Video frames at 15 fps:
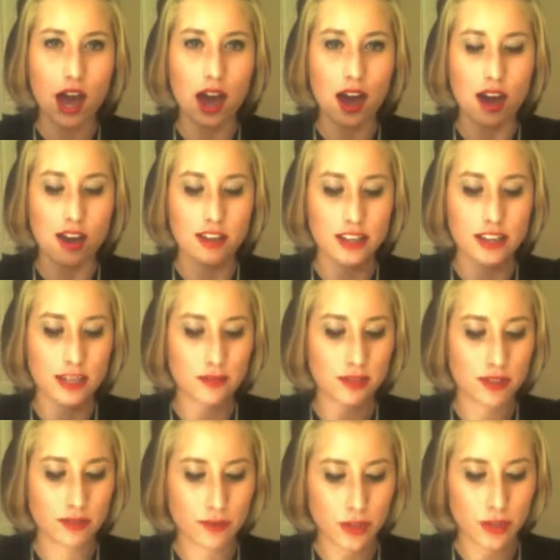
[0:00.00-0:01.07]
Uh, it comes
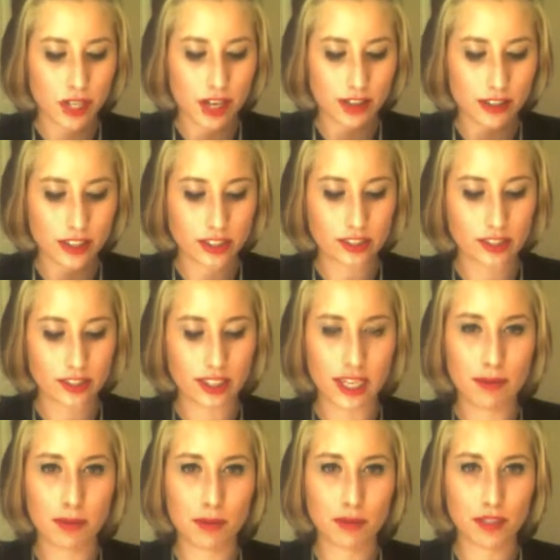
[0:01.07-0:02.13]
with the four colors,
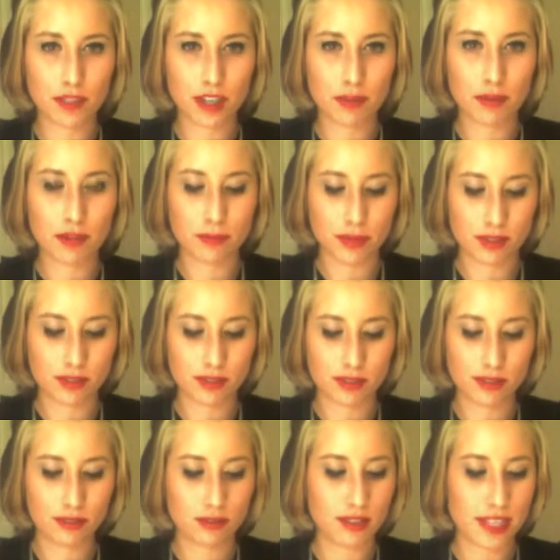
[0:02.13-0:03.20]
light purple, dark
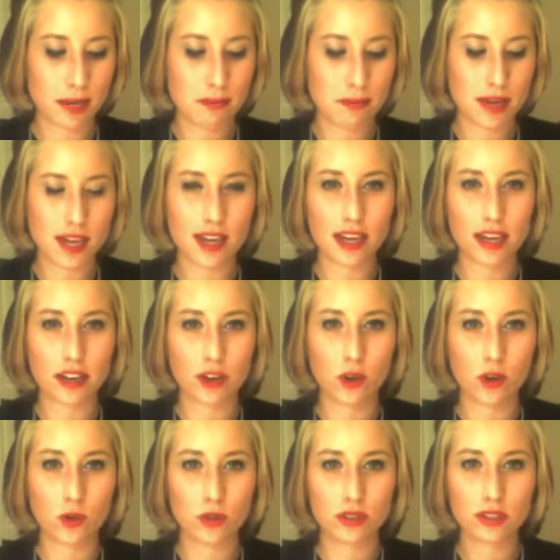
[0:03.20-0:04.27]
purple, light pink, and a
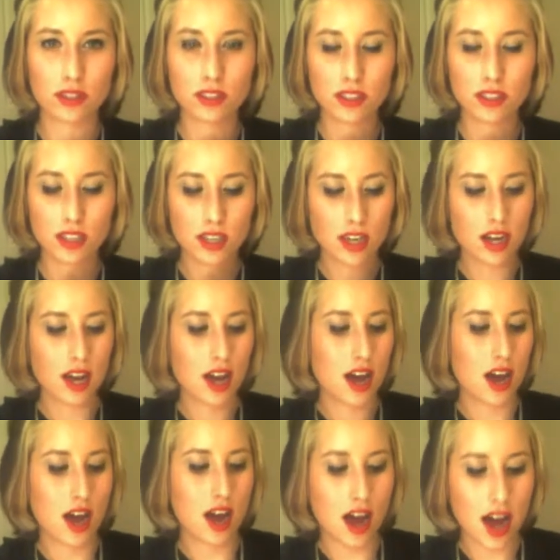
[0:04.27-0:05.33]
gold.
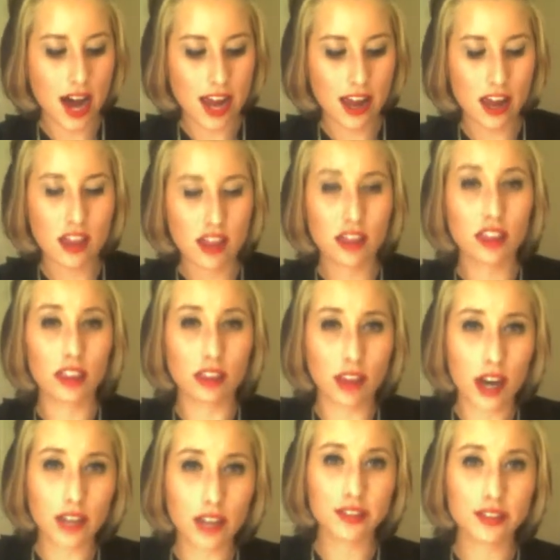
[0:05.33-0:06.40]
I
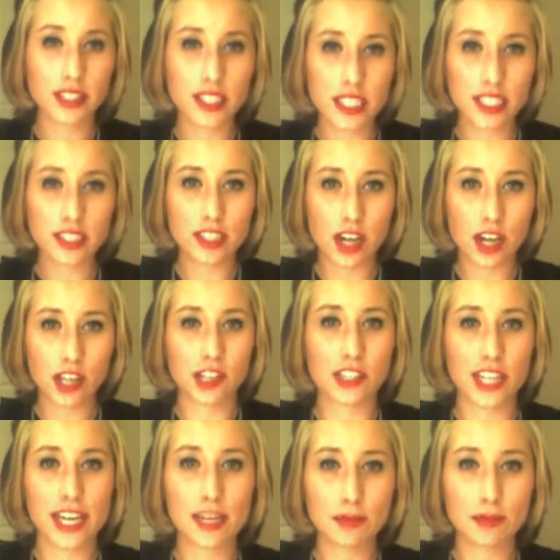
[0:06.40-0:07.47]
love these colors.
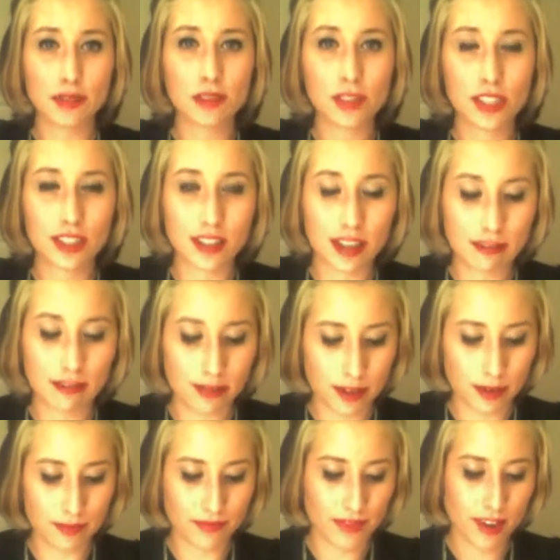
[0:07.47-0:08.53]
I absolutely love
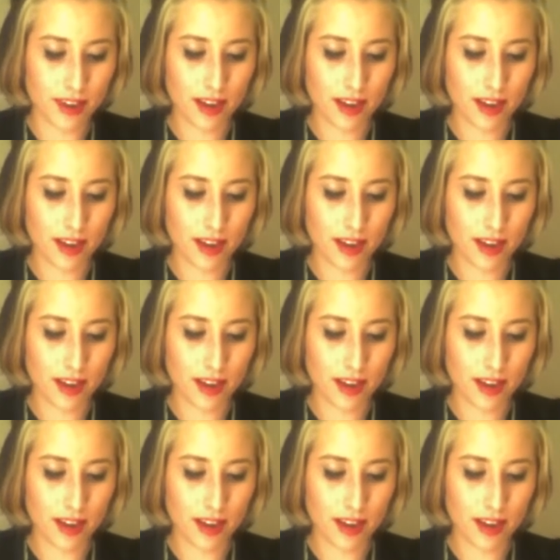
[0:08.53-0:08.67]
them.